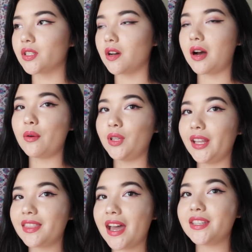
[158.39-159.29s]
So I will
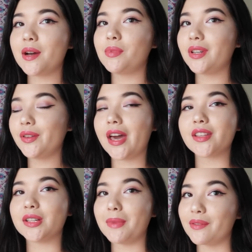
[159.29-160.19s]
link that down below.
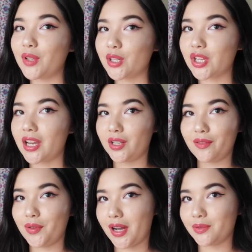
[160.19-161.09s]
That is on my vlog channel
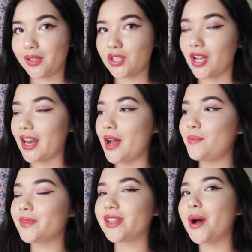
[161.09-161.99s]
if you guys wanna check it out.